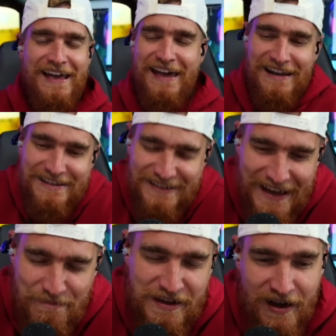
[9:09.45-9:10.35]
And it's
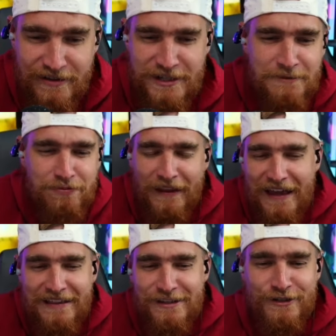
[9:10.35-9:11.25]
like, because he's
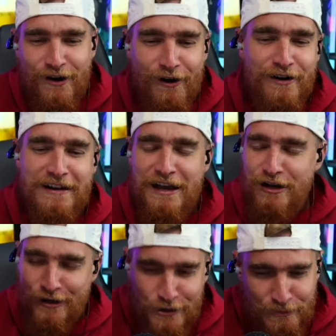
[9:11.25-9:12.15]
playing this card,
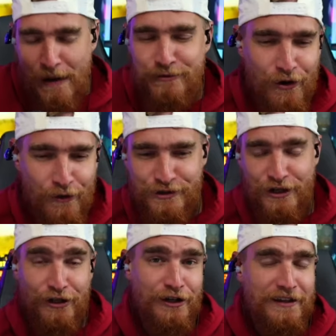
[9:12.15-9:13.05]
Coach Prime's always
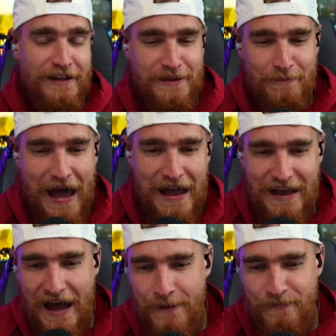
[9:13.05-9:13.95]
going to look like the bad
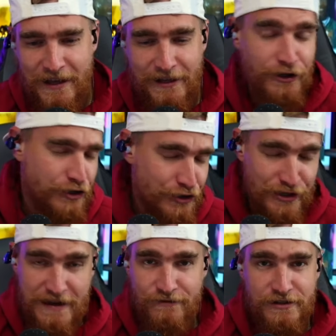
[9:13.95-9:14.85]
guy. And look, should
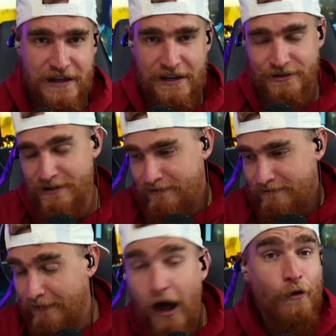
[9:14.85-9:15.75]
he have just answered it?
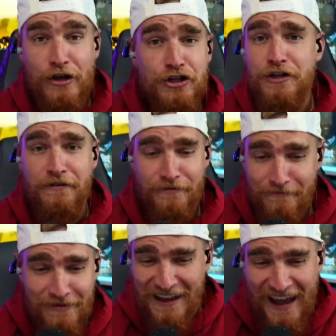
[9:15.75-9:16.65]
No, he shouldn't
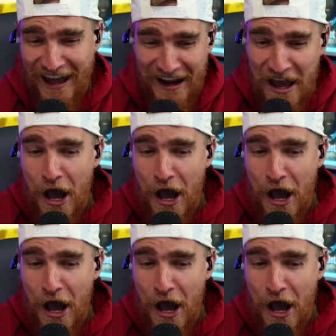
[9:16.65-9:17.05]
have.